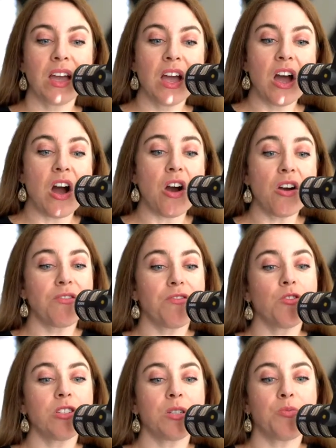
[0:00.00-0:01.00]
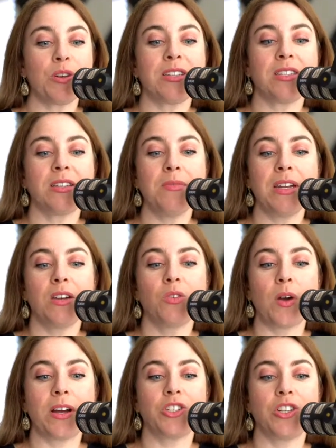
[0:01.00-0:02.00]
Our first pre-submitted
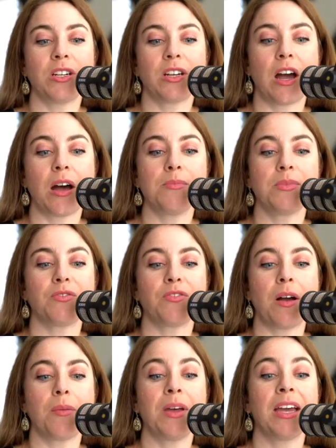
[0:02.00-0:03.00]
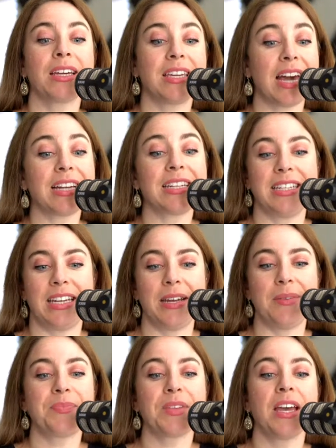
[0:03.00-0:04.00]
question comes from Kyati.
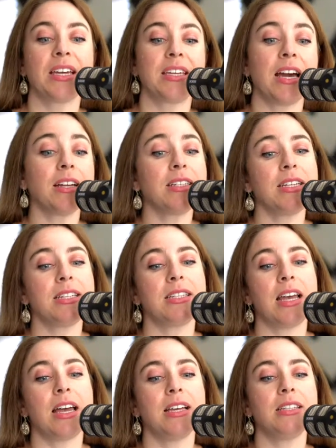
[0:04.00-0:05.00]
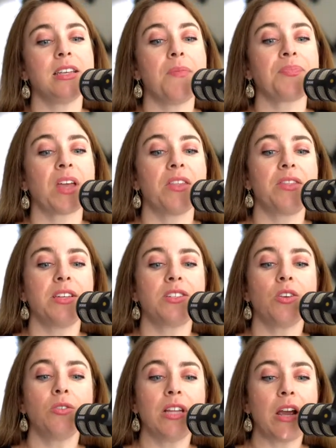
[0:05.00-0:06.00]
Kyati says, the
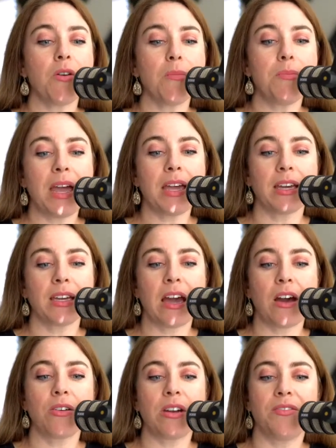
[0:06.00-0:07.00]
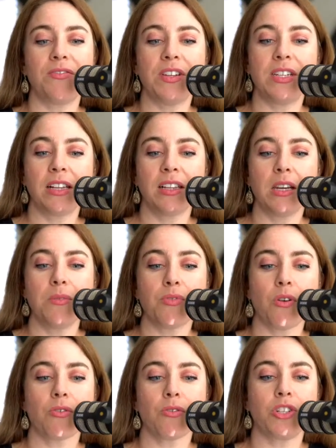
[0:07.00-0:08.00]
Solera bank account and Fidelity
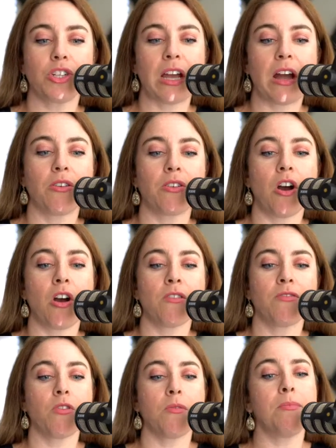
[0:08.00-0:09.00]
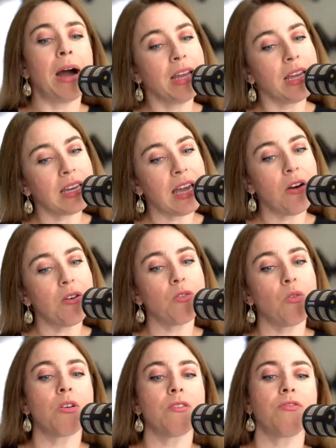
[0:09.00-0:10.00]
brokerage account are for my account
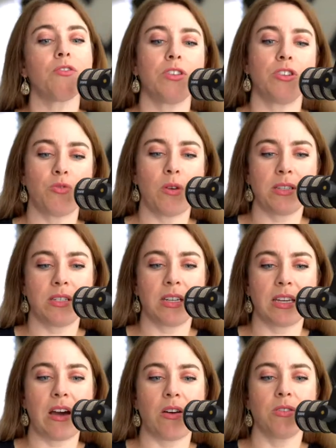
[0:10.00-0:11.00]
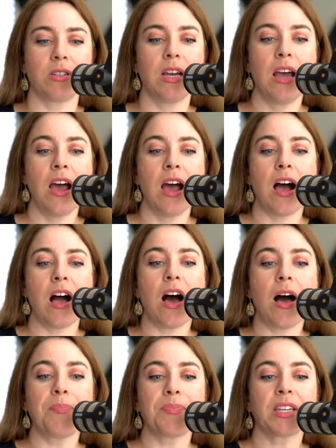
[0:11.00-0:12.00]
or for the trust account?
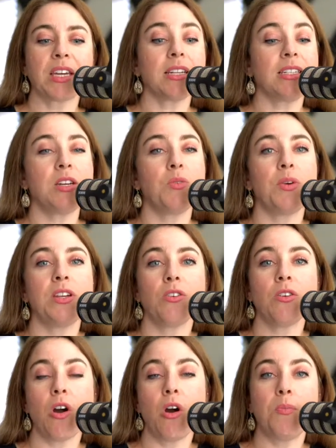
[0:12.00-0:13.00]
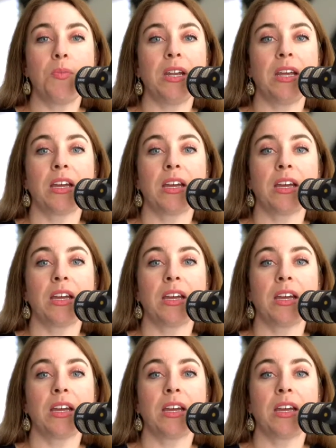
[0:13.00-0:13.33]
Kati, when you're opening